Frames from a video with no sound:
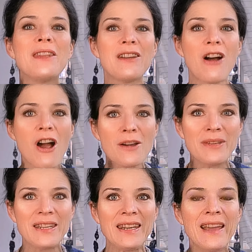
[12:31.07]
in
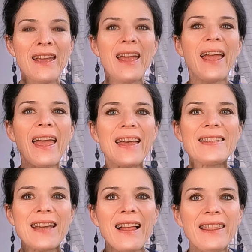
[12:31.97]
harmony
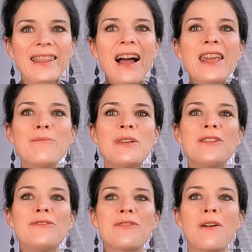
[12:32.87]
and
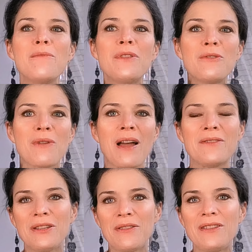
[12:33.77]
alignment from the
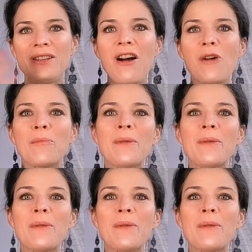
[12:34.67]
ground to the top.